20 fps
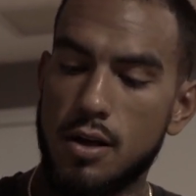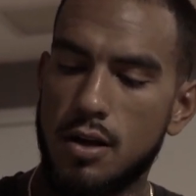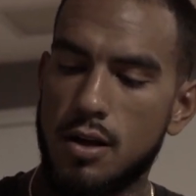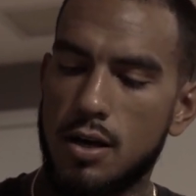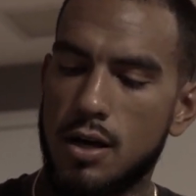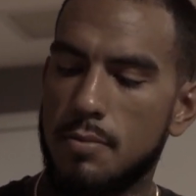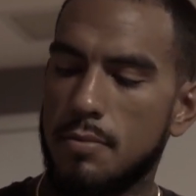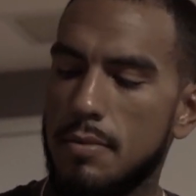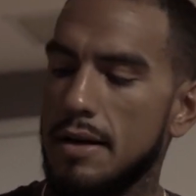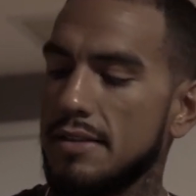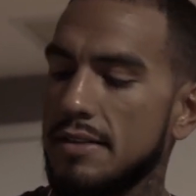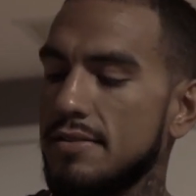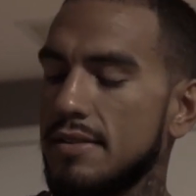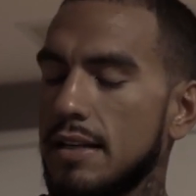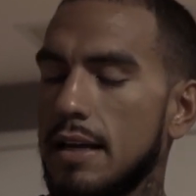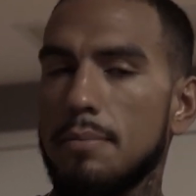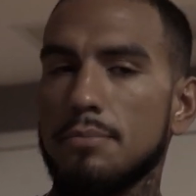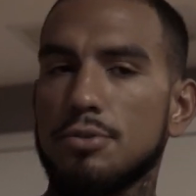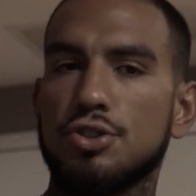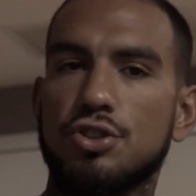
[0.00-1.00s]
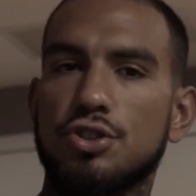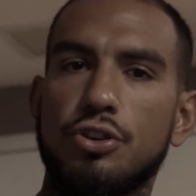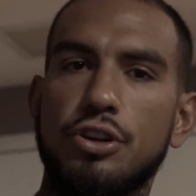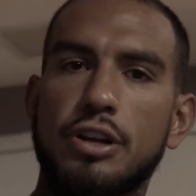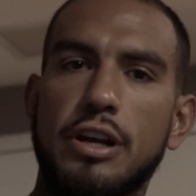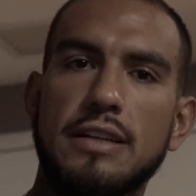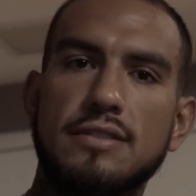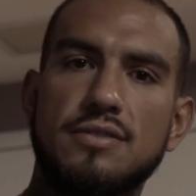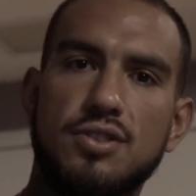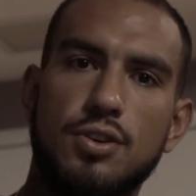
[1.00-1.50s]
I'm sure you
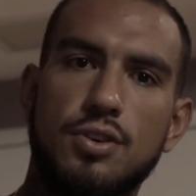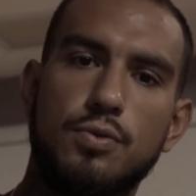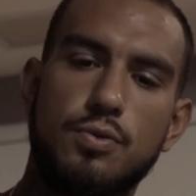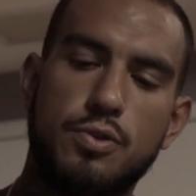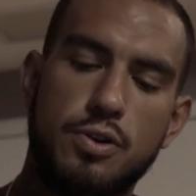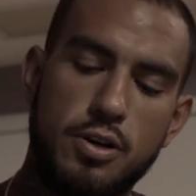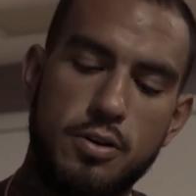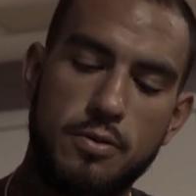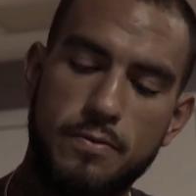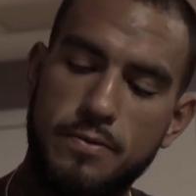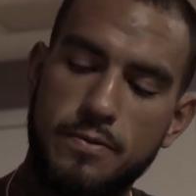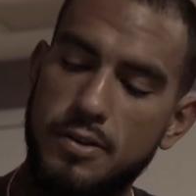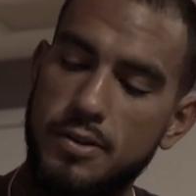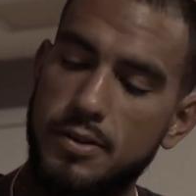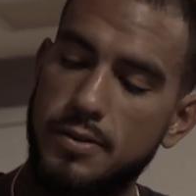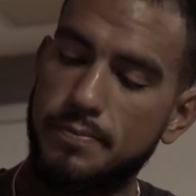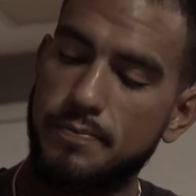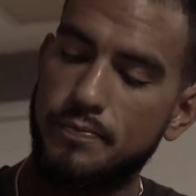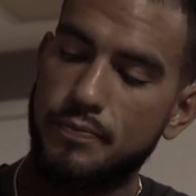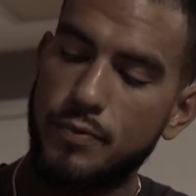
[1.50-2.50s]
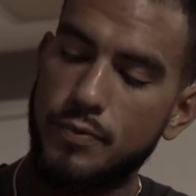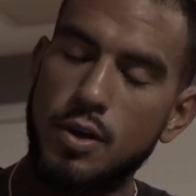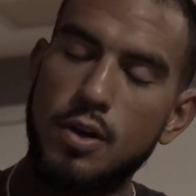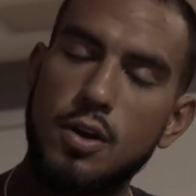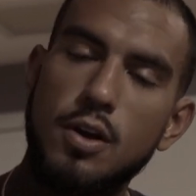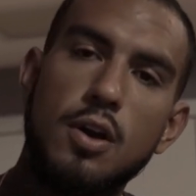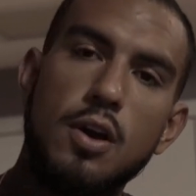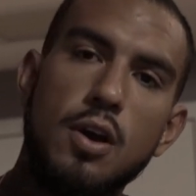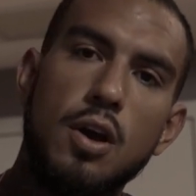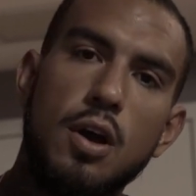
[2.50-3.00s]
guys are aware
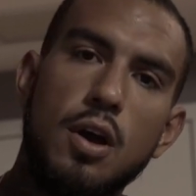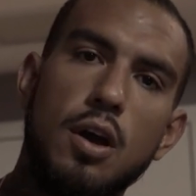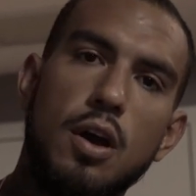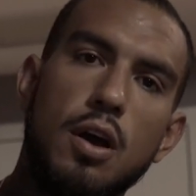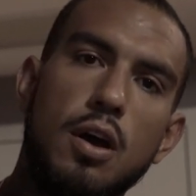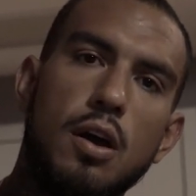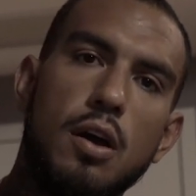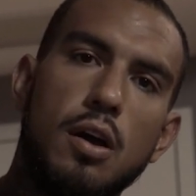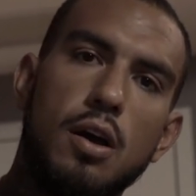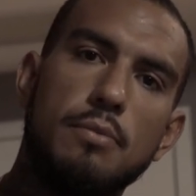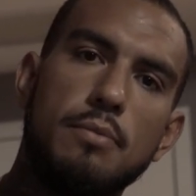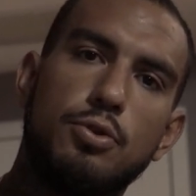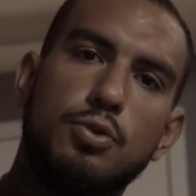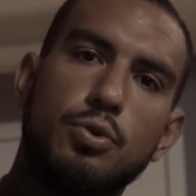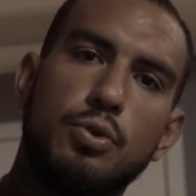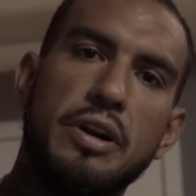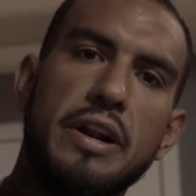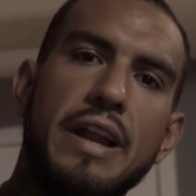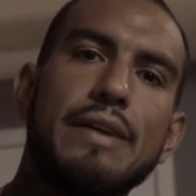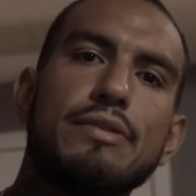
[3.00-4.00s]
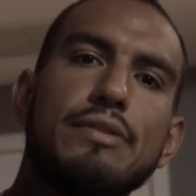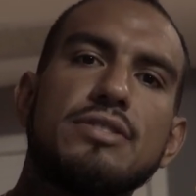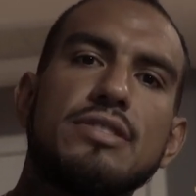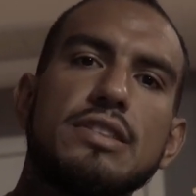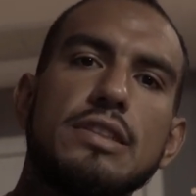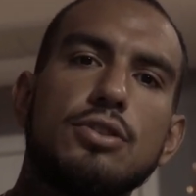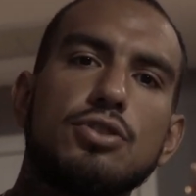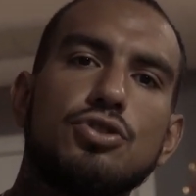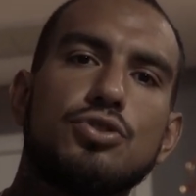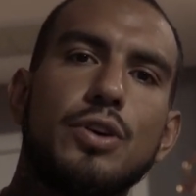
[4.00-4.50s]
of during every
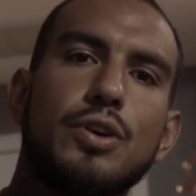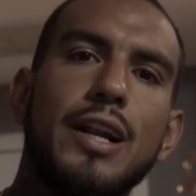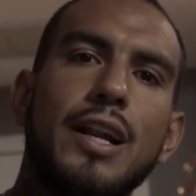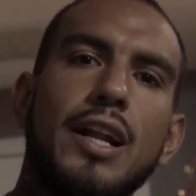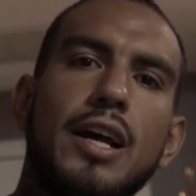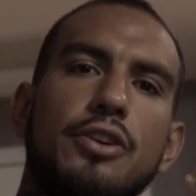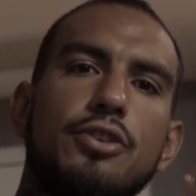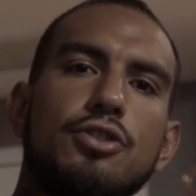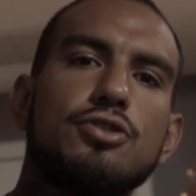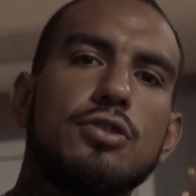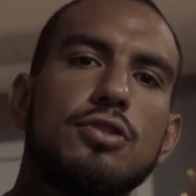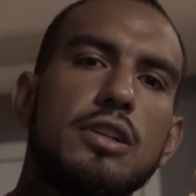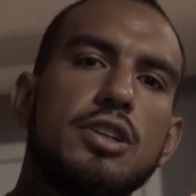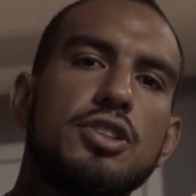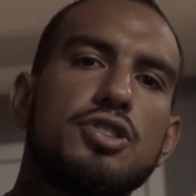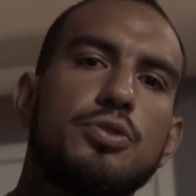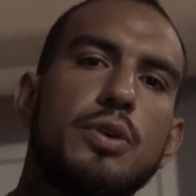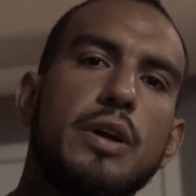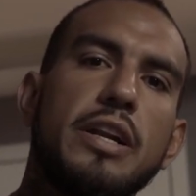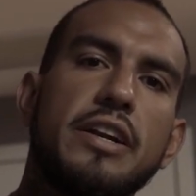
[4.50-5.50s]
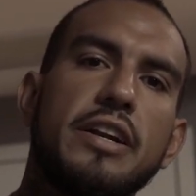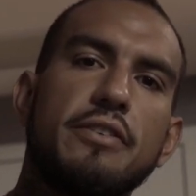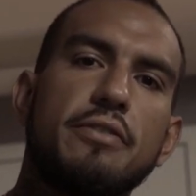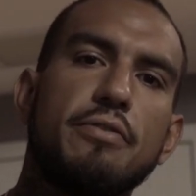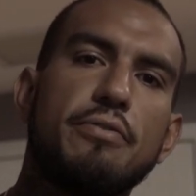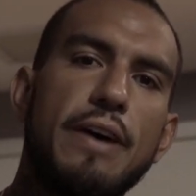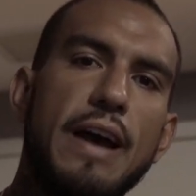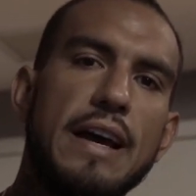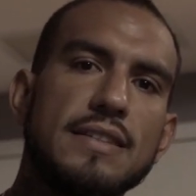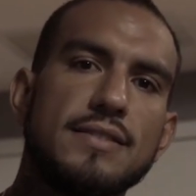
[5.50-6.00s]
single training I usually train in a
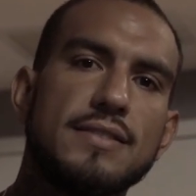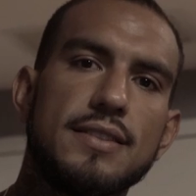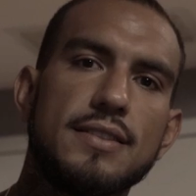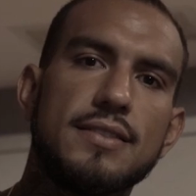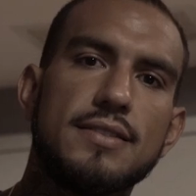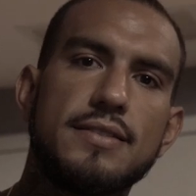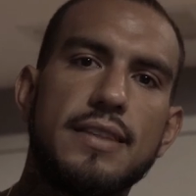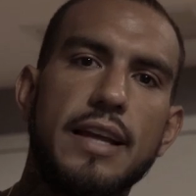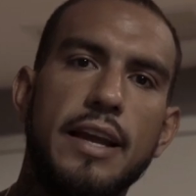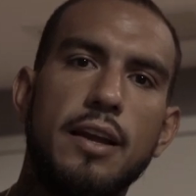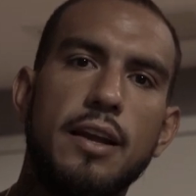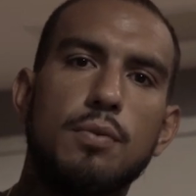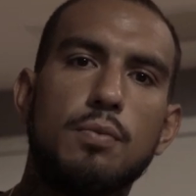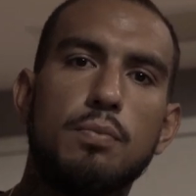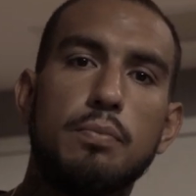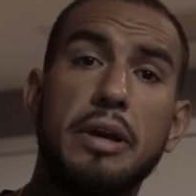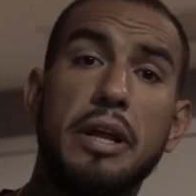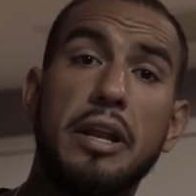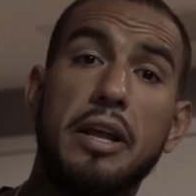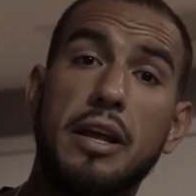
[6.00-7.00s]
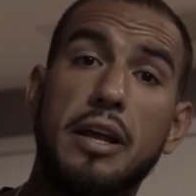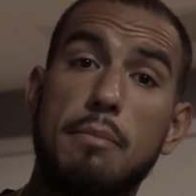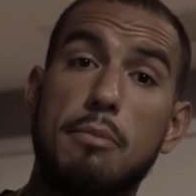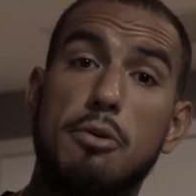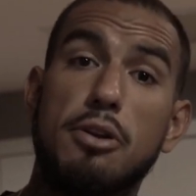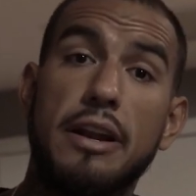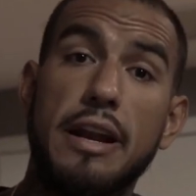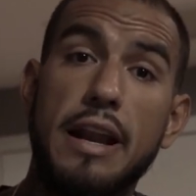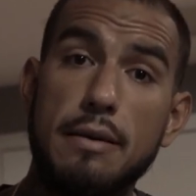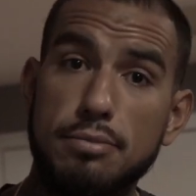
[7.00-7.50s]
fasted state, meaning I'm
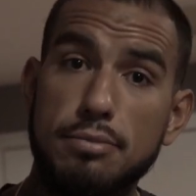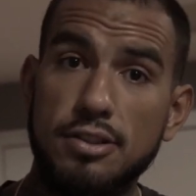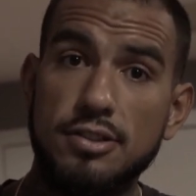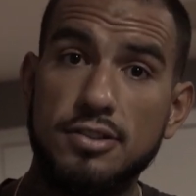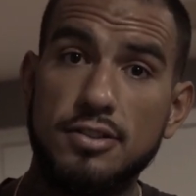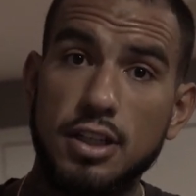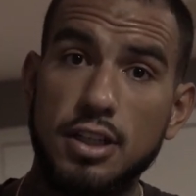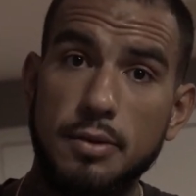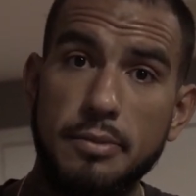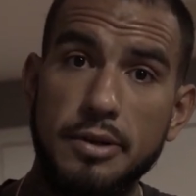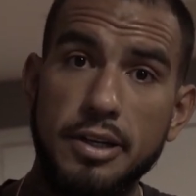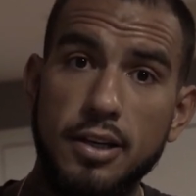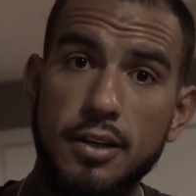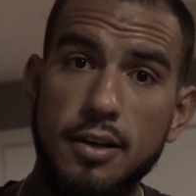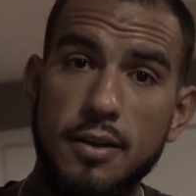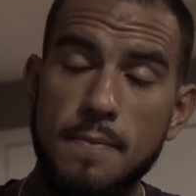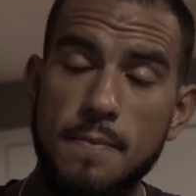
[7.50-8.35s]
on an empty stomach.